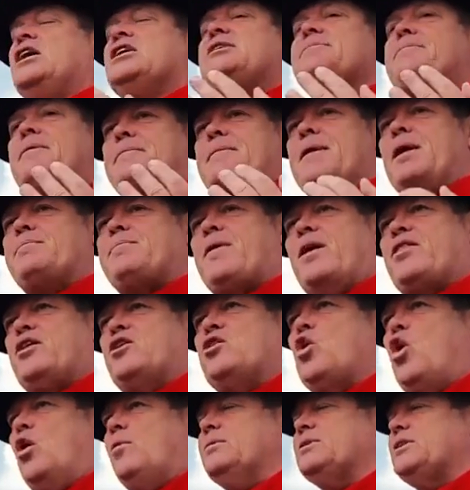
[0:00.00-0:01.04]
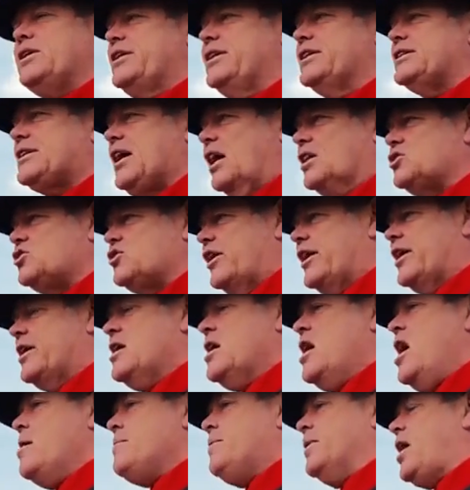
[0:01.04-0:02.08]
to be built by the Normans in this country.
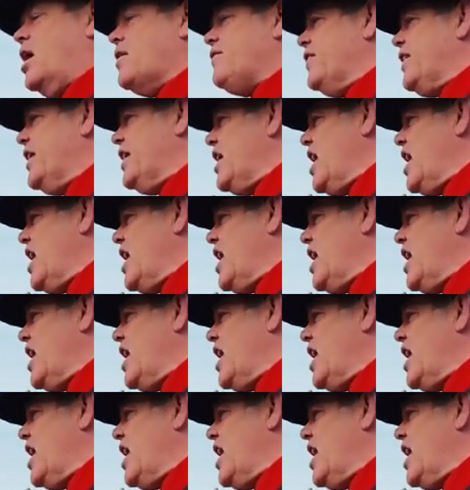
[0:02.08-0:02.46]
But over the